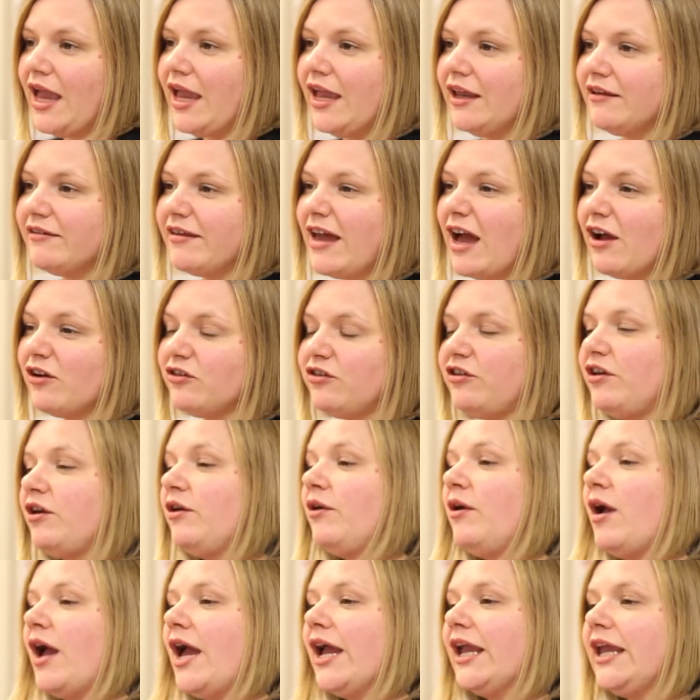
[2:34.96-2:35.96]
It tells
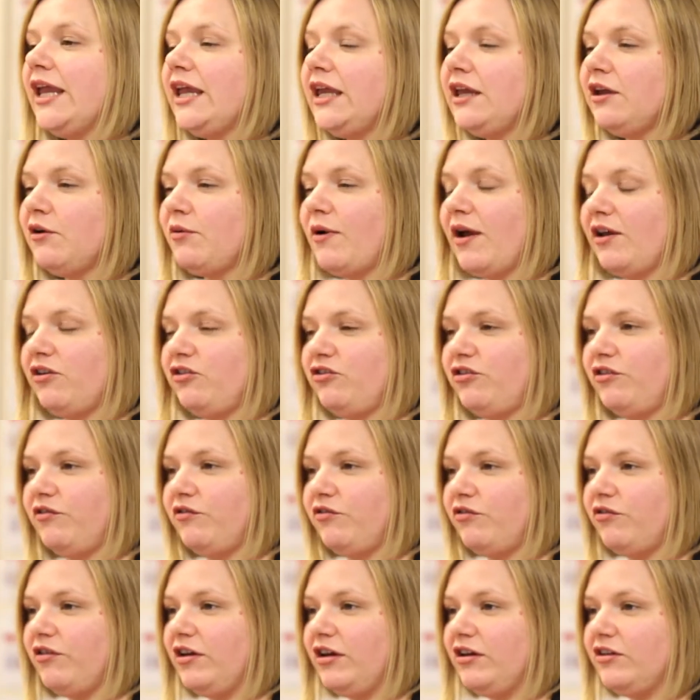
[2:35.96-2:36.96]
you a key
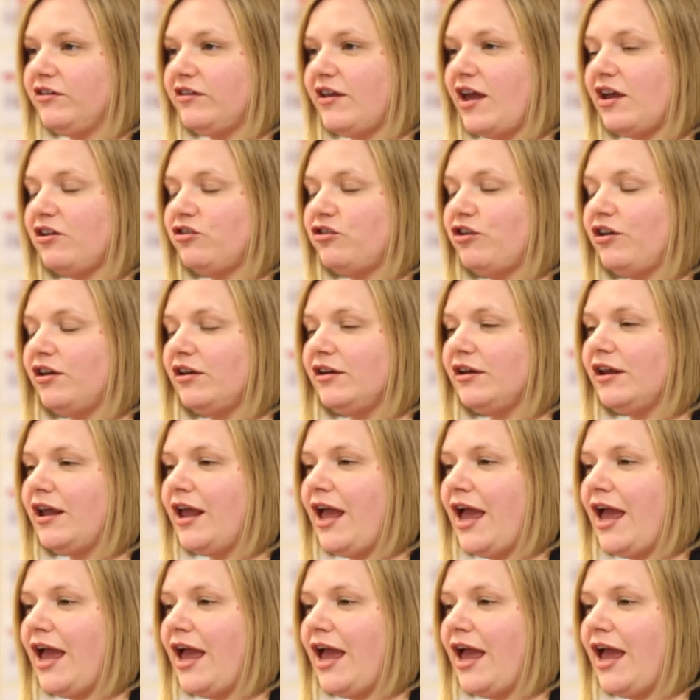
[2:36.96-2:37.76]
question for each session